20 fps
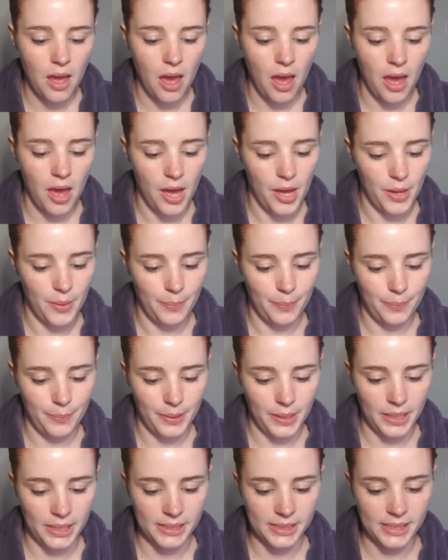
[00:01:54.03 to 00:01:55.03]

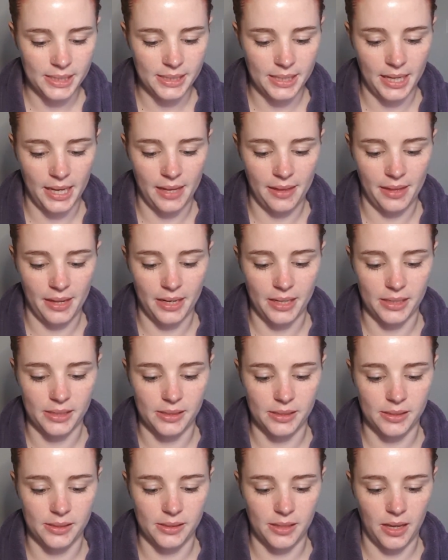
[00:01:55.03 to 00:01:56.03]
It says here that
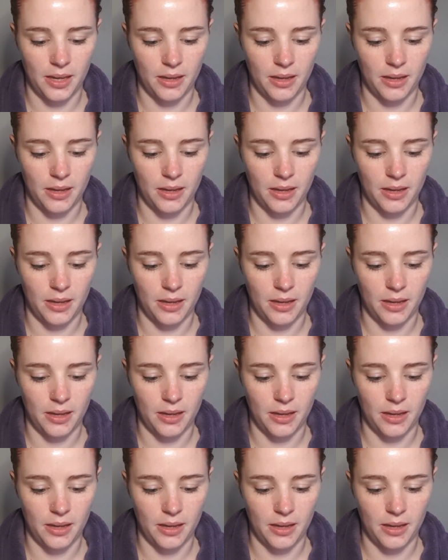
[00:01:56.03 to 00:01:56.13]
it's